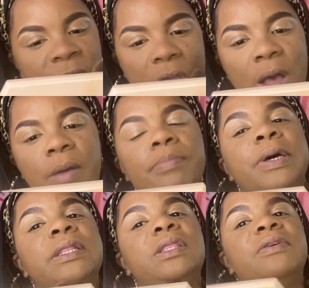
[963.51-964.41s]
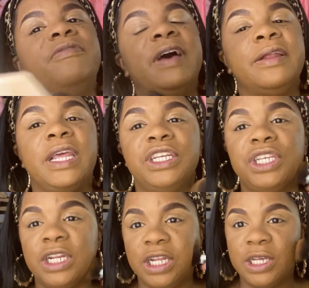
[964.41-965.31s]
But the
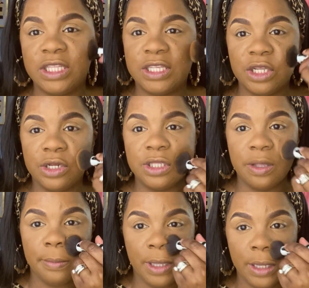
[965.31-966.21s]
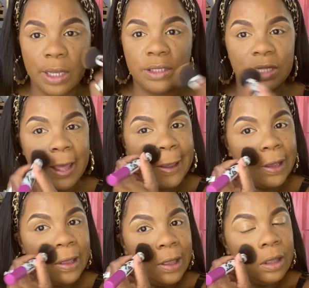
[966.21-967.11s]
foundation and the concealer to me is
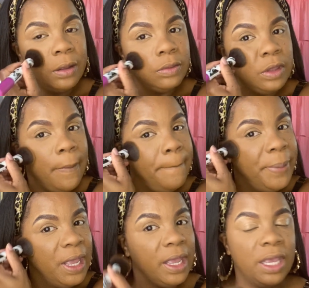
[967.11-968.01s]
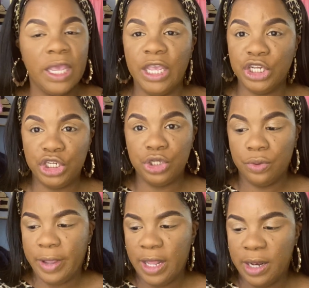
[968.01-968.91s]
like the big
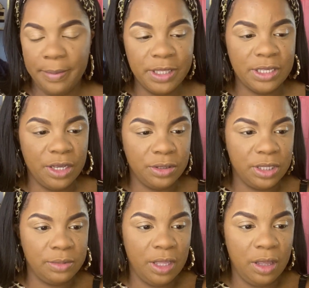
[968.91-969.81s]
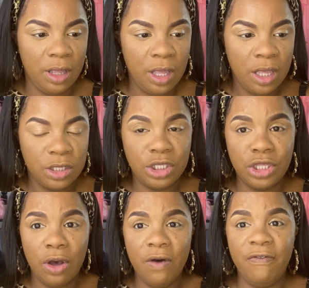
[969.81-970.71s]
issue. And let me tell you something.
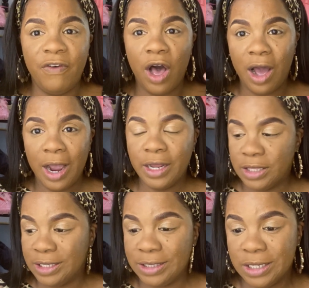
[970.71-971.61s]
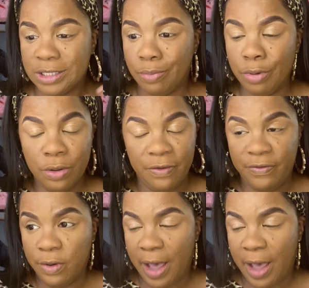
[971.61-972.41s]
So far, this is beautiful.